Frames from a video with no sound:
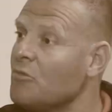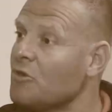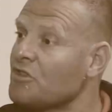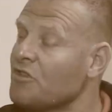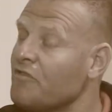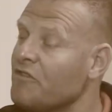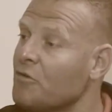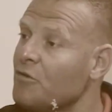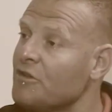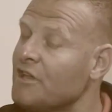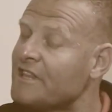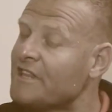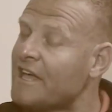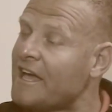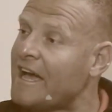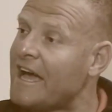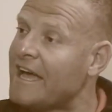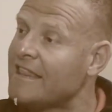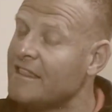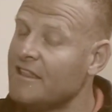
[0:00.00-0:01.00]
more difficult that
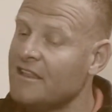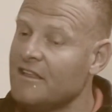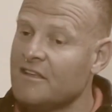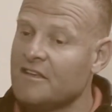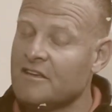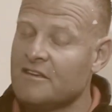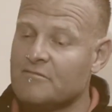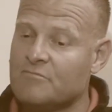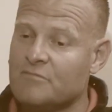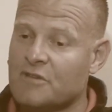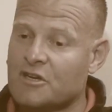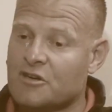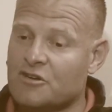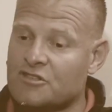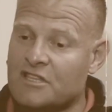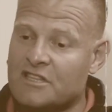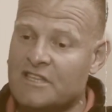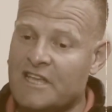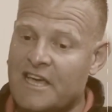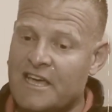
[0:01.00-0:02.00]
I had, because
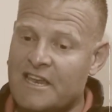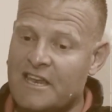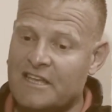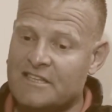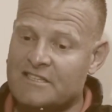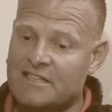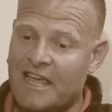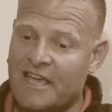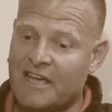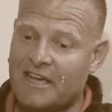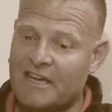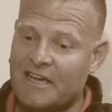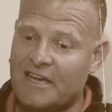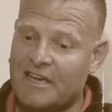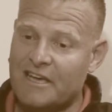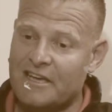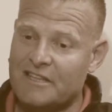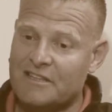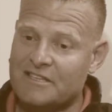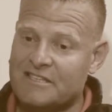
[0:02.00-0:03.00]
at the end it's like
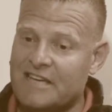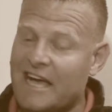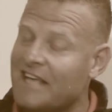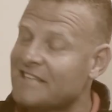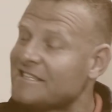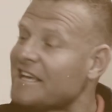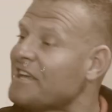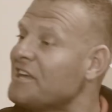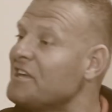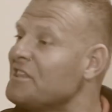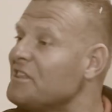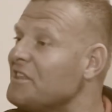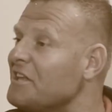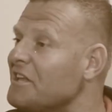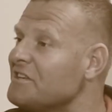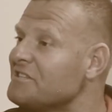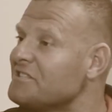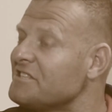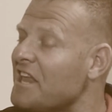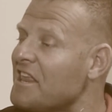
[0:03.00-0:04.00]
uh, this guy is a kid and
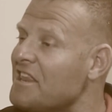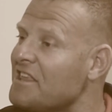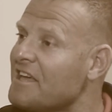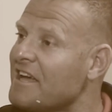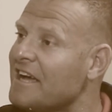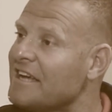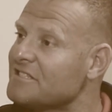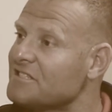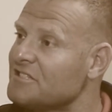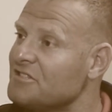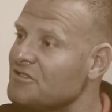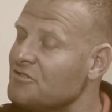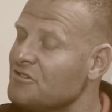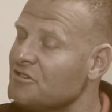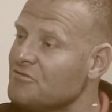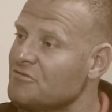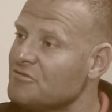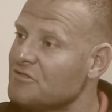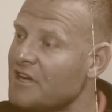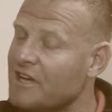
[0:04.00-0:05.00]
he's training us, you
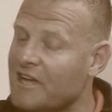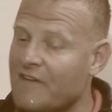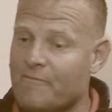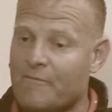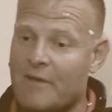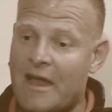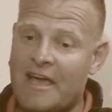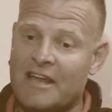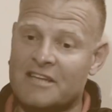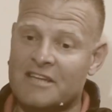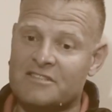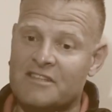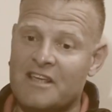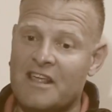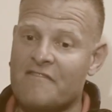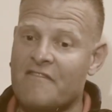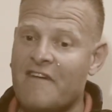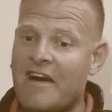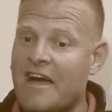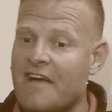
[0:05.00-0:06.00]
know. I had players
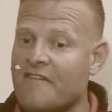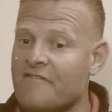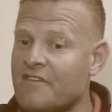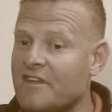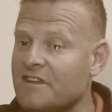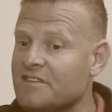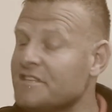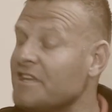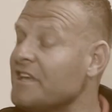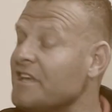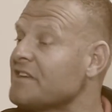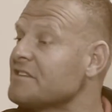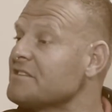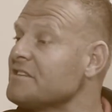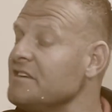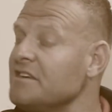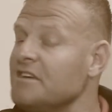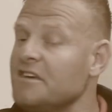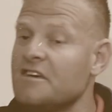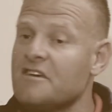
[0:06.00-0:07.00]
thirty-five, thirty-six,
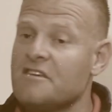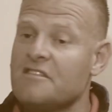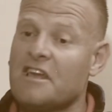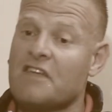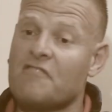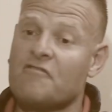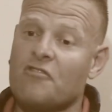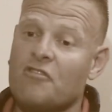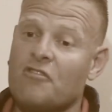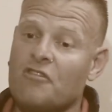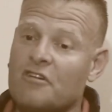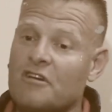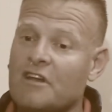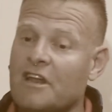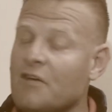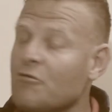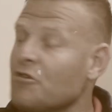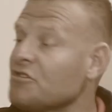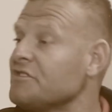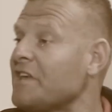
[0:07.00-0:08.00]
thirty-four,
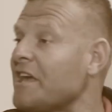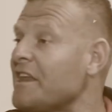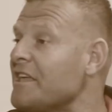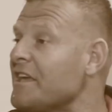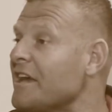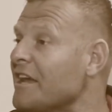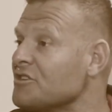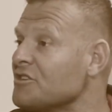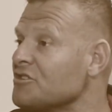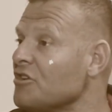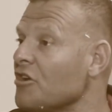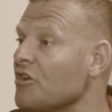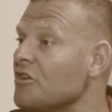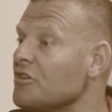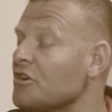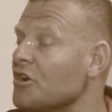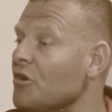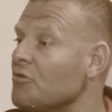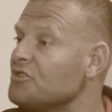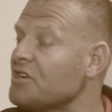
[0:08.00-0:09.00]
I was thirty years old
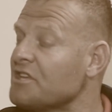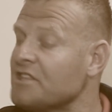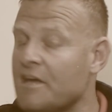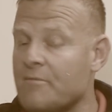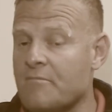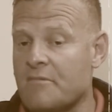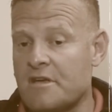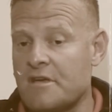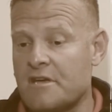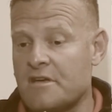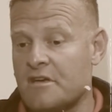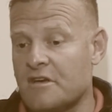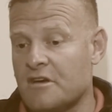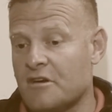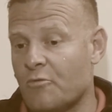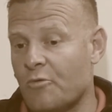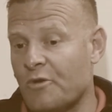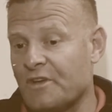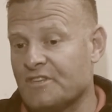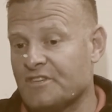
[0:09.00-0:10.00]
coaching them,
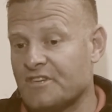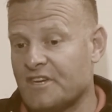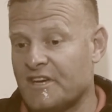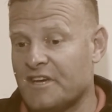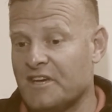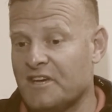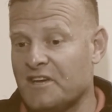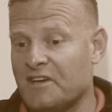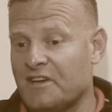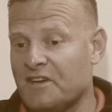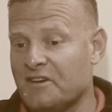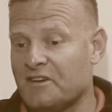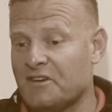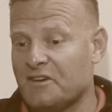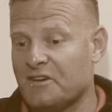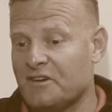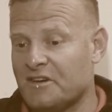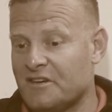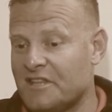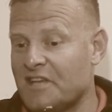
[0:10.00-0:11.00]
which uh,
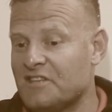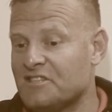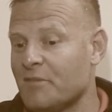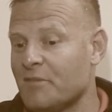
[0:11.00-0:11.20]
they